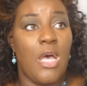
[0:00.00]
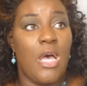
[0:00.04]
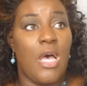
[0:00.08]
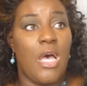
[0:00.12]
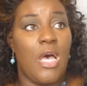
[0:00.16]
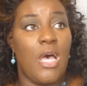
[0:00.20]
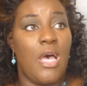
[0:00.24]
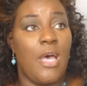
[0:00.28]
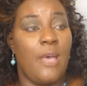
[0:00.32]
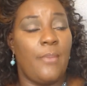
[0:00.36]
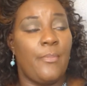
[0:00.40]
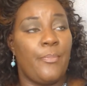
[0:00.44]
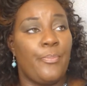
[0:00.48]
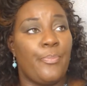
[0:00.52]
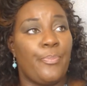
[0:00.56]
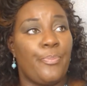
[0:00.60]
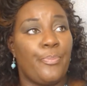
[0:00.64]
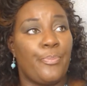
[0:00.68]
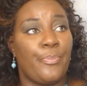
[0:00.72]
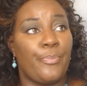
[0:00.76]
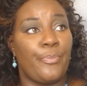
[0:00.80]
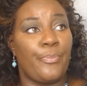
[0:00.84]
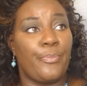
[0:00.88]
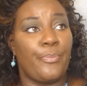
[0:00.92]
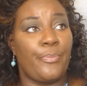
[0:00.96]

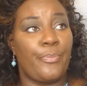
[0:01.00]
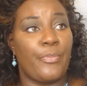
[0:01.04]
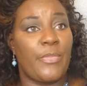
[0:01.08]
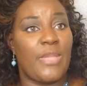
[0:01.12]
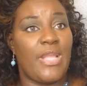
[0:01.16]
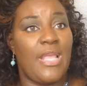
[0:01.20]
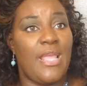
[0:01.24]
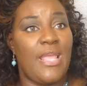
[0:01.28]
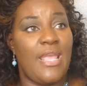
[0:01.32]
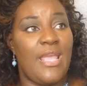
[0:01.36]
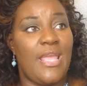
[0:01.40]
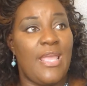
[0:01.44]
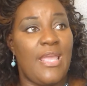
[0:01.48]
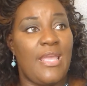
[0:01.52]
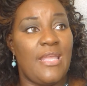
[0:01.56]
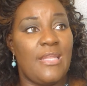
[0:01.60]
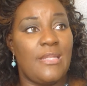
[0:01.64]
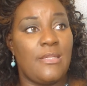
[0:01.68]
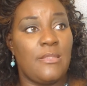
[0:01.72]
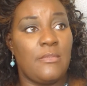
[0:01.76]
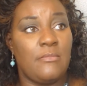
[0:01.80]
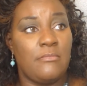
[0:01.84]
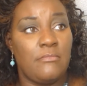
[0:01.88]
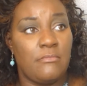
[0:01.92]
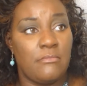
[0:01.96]

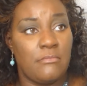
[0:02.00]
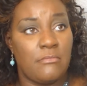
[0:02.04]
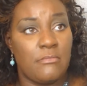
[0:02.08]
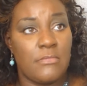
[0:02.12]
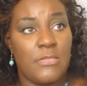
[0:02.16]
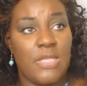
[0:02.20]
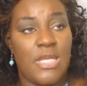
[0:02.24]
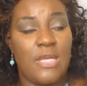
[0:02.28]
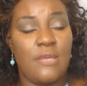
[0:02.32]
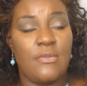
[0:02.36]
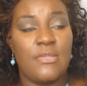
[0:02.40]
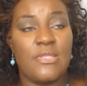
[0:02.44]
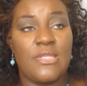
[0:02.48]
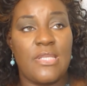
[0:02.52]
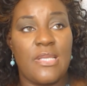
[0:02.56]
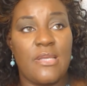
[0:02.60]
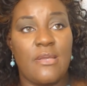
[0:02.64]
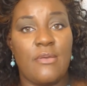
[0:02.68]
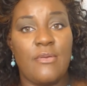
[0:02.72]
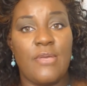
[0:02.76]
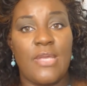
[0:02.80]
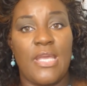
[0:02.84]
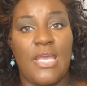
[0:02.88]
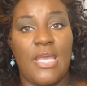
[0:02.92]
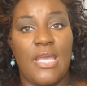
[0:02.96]
And I was
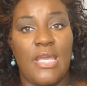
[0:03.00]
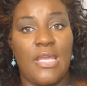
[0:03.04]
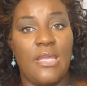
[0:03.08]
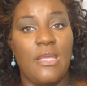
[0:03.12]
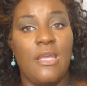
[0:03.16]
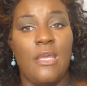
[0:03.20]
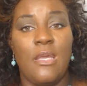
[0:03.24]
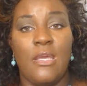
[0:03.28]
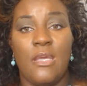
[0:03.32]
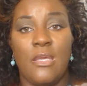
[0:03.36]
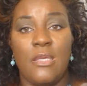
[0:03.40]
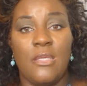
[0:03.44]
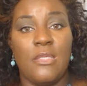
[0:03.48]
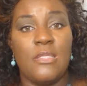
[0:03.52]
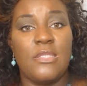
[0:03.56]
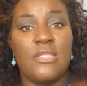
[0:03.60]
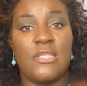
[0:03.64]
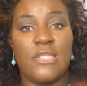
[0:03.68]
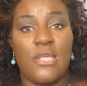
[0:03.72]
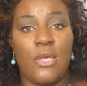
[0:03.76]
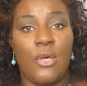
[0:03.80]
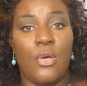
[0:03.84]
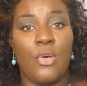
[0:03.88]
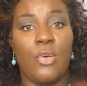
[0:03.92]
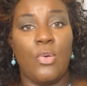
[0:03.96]
like, okay,
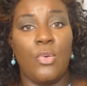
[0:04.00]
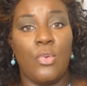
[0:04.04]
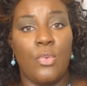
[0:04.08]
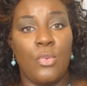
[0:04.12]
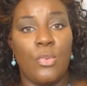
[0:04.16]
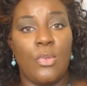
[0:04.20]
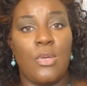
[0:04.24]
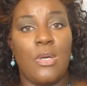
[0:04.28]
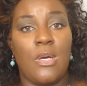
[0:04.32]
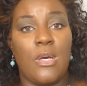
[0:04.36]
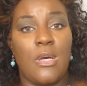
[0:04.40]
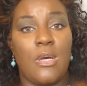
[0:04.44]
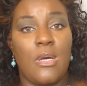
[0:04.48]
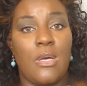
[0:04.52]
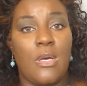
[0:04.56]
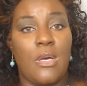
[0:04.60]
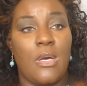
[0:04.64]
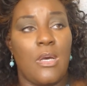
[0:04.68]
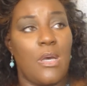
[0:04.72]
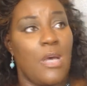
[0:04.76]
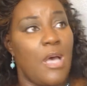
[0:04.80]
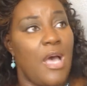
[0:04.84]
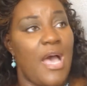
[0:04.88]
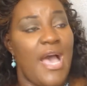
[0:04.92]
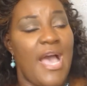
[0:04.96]
so
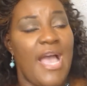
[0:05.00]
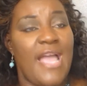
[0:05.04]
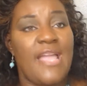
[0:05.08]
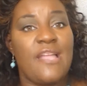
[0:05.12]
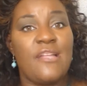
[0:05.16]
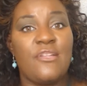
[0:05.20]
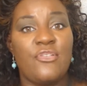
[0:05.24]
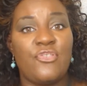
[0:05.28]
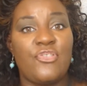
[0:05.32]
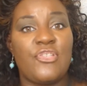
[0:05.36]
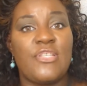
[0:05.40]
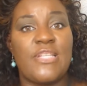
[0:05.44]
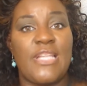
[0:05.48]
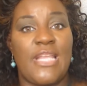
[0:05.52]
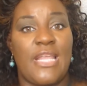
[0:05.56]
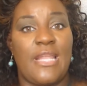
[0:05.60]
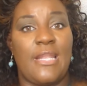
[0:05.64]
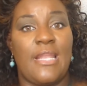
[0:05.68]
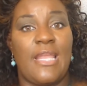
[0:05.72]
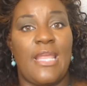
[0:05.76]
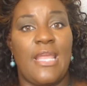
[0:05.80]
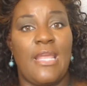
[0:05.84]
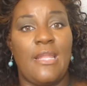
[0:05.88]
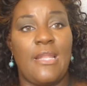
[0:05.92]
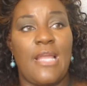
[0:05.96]
I
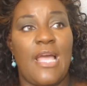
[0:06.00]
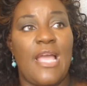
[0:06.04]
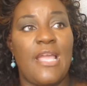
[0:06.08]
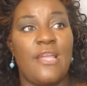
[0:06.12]
understand that.